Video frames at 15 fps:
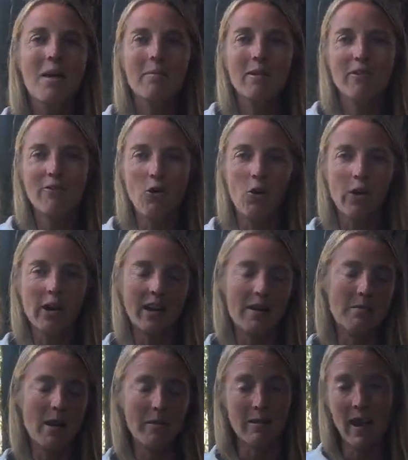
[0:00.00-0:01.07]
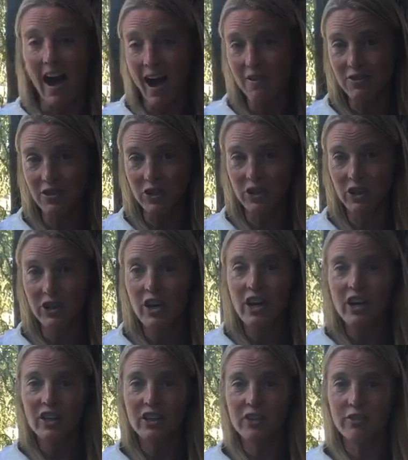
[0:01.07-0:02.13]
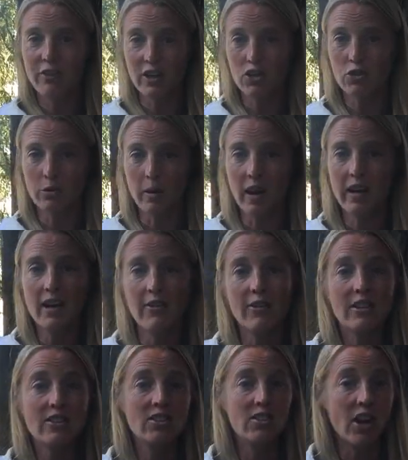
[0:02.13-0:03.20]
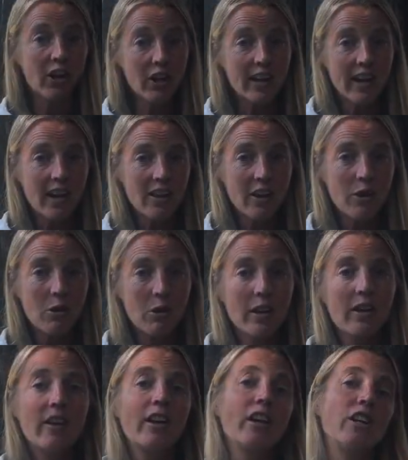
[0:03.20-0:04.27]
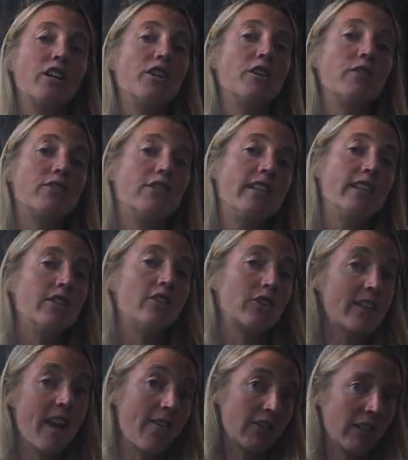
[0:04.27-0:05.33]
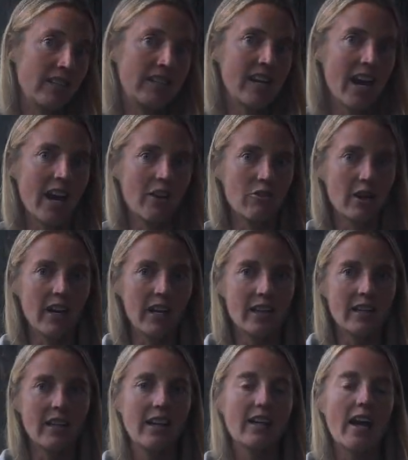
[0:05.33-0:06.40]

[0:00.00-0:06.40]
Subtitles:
before and maybe after you finish a run. If it's dark yellow, you're definitely dehydrated.